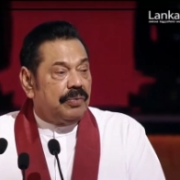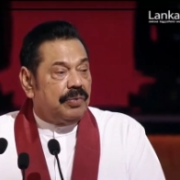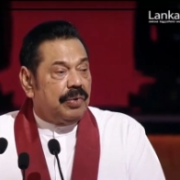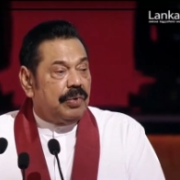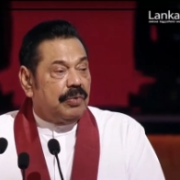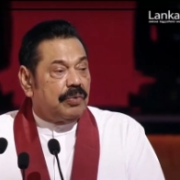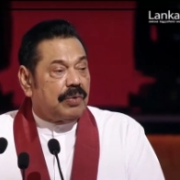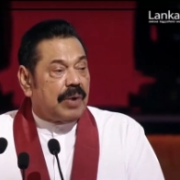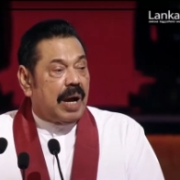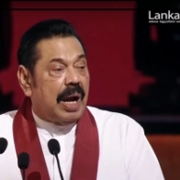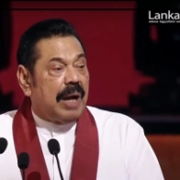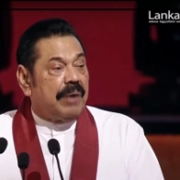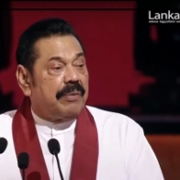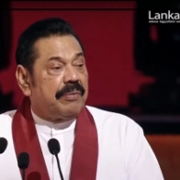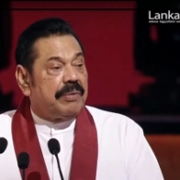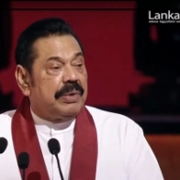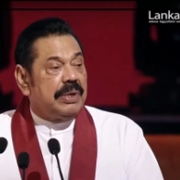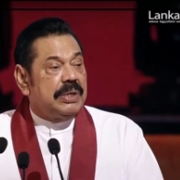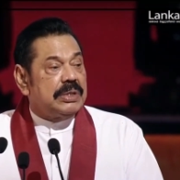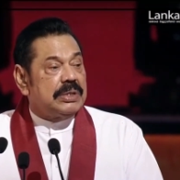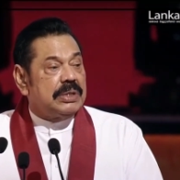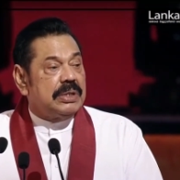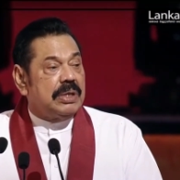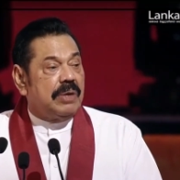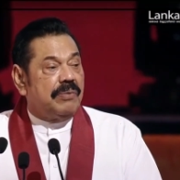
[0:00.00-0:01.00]
Few
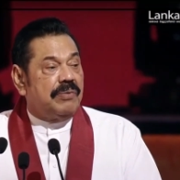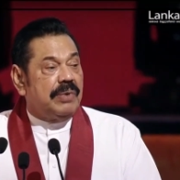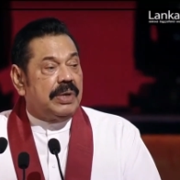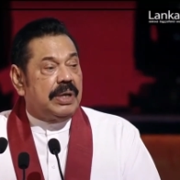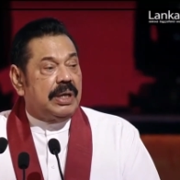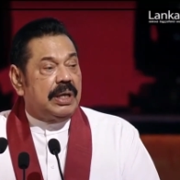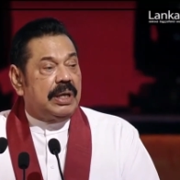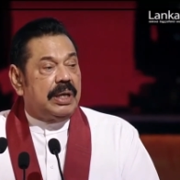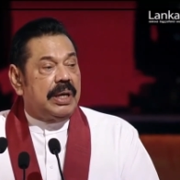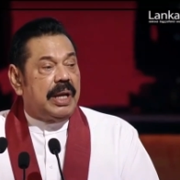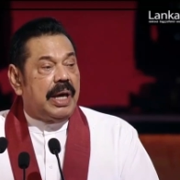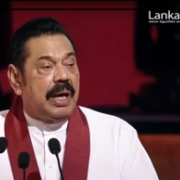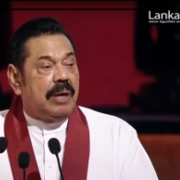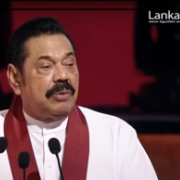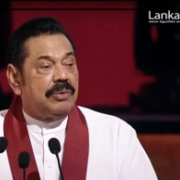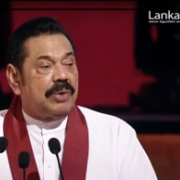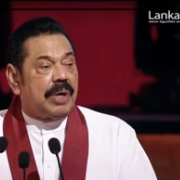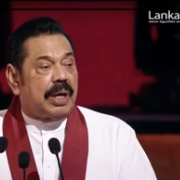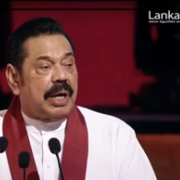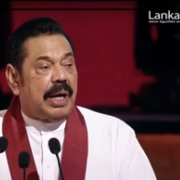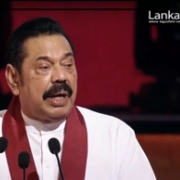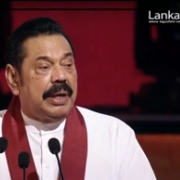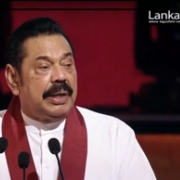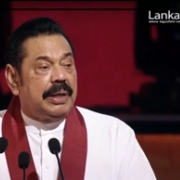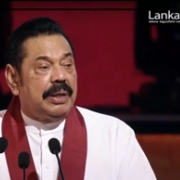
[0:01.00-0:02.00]
countries in the world have the
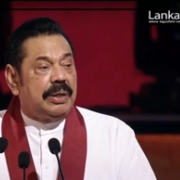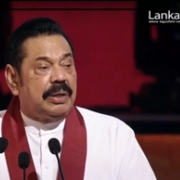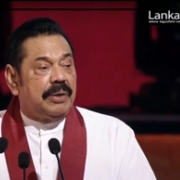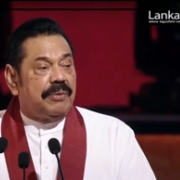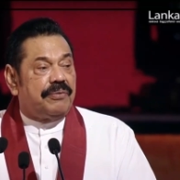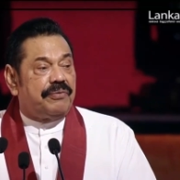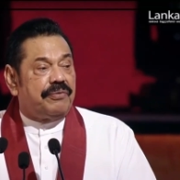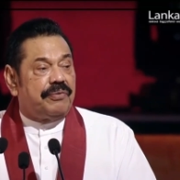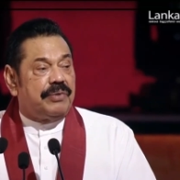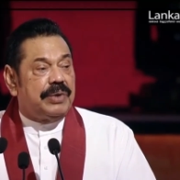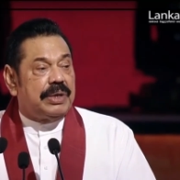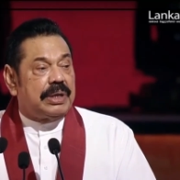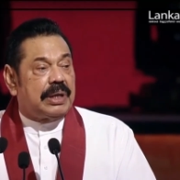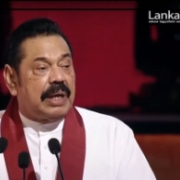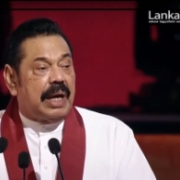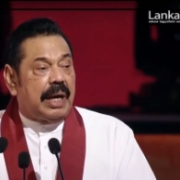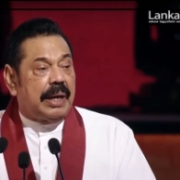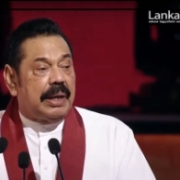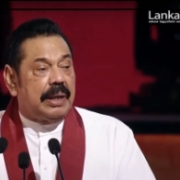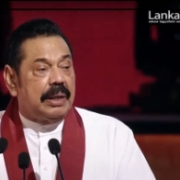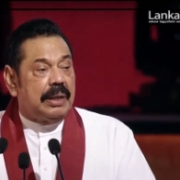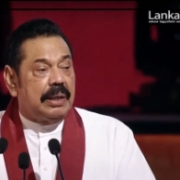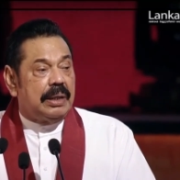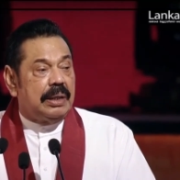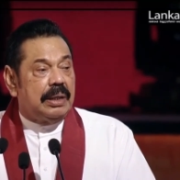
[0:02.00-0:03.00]
kind of fertile
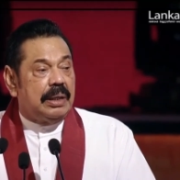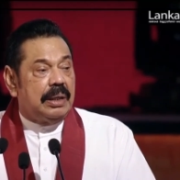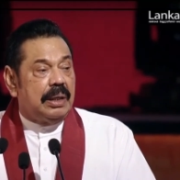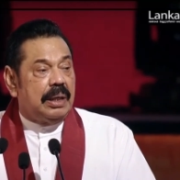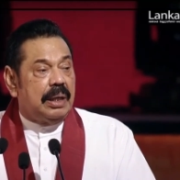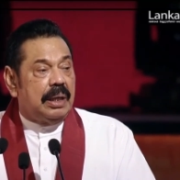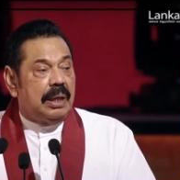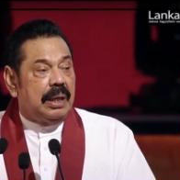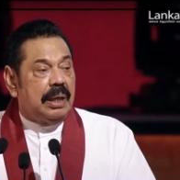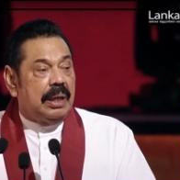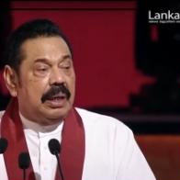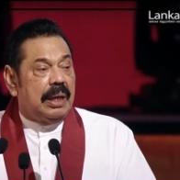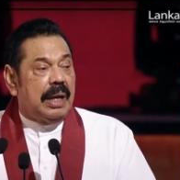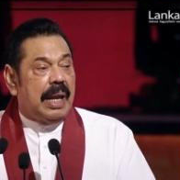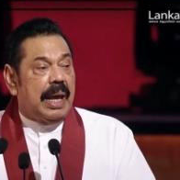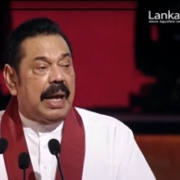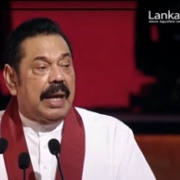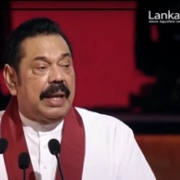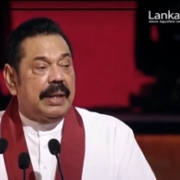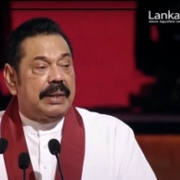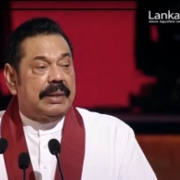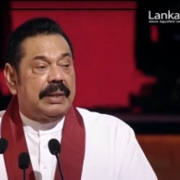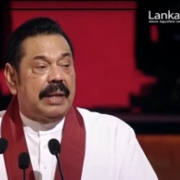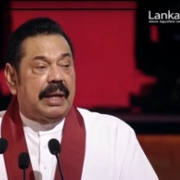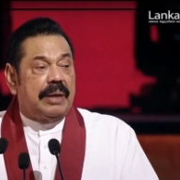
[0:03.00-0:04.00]

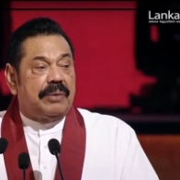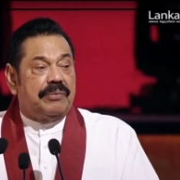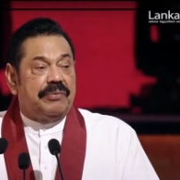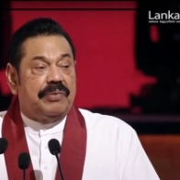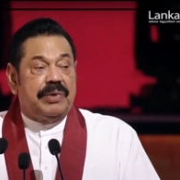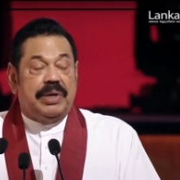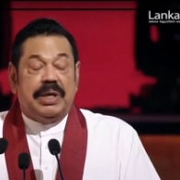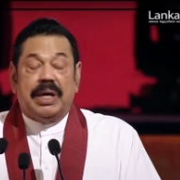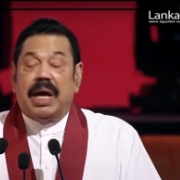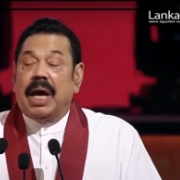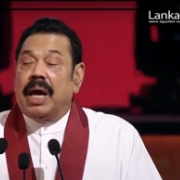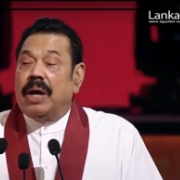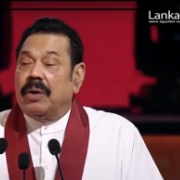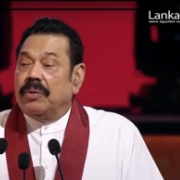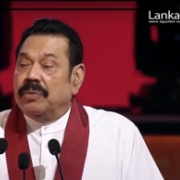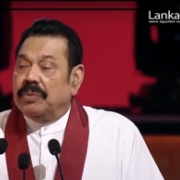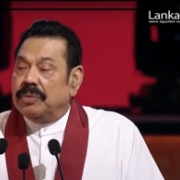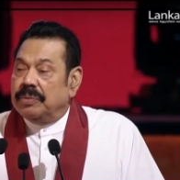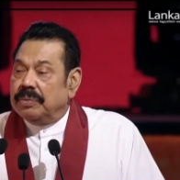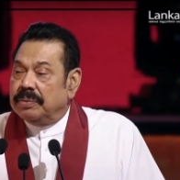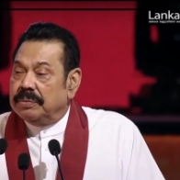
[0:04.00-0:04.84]
land that we have